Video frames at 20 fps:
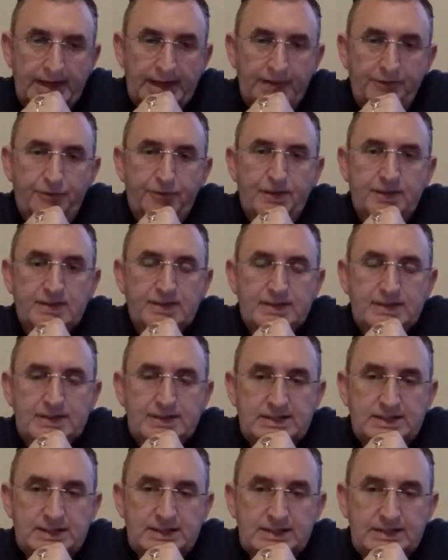if
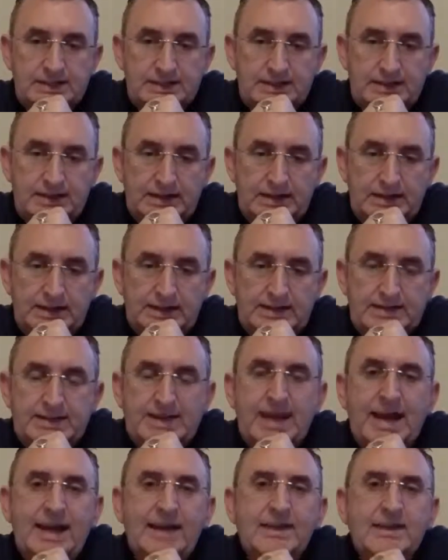it's an
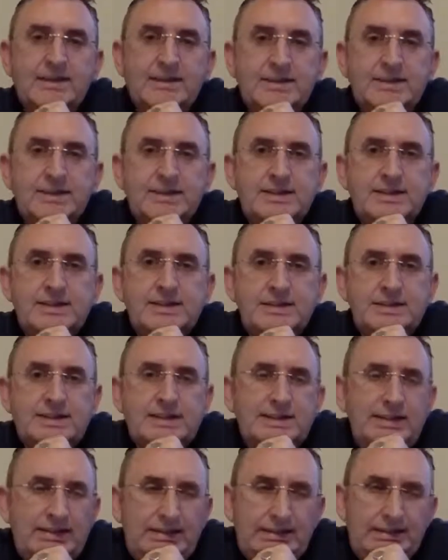intelligence
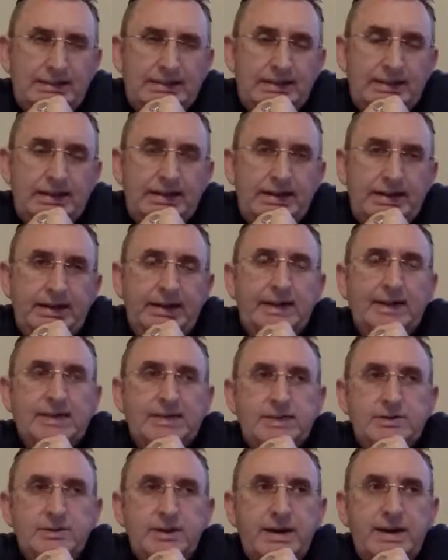that, and
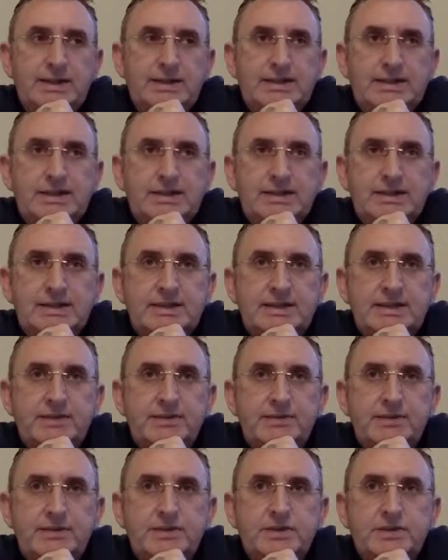this is what I say, there's a
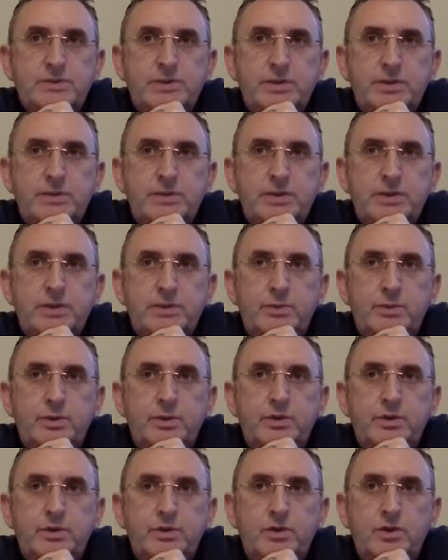difference
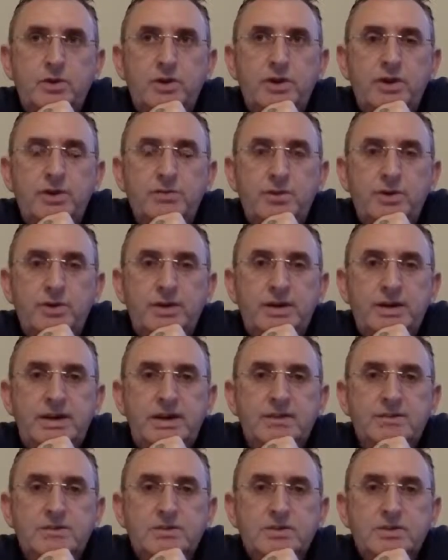when you're talking about an
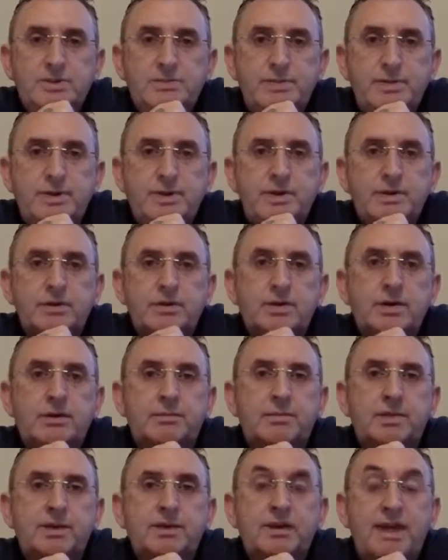evil spirit, a
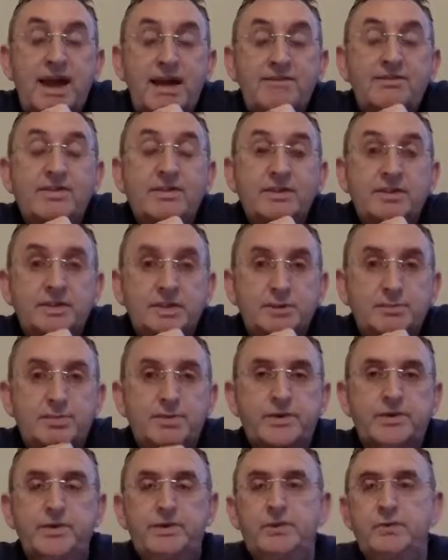malevolent
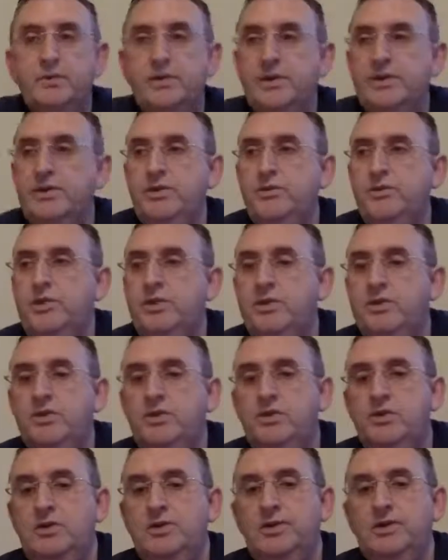spirit, whether you want to
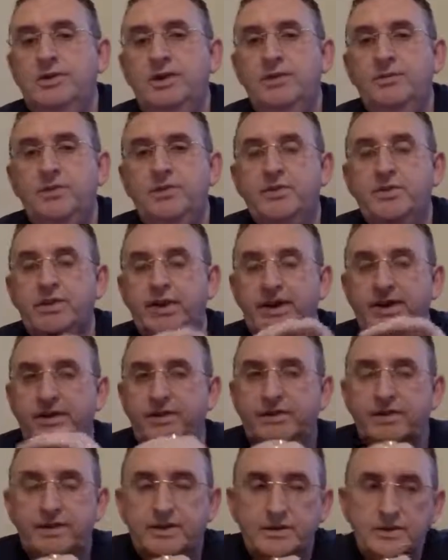call it demon or
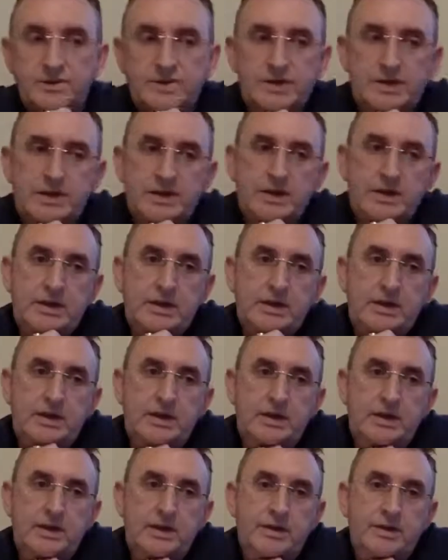anything else,
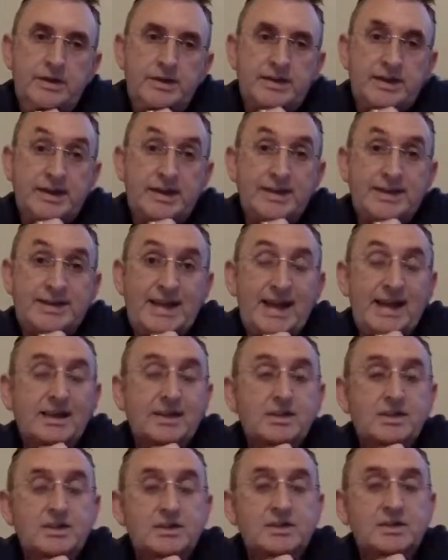there's an
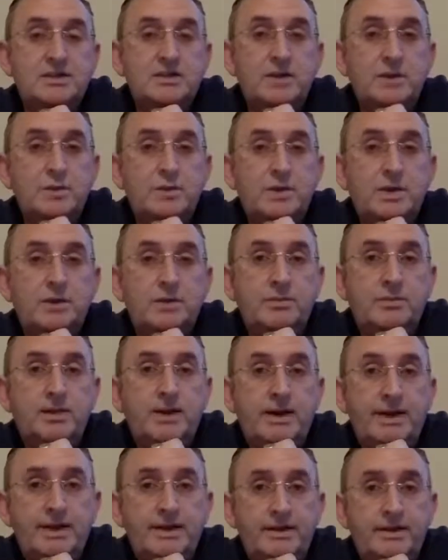intelligence and a will
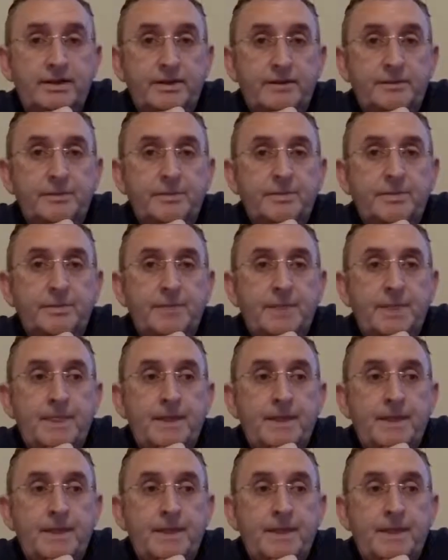behind them.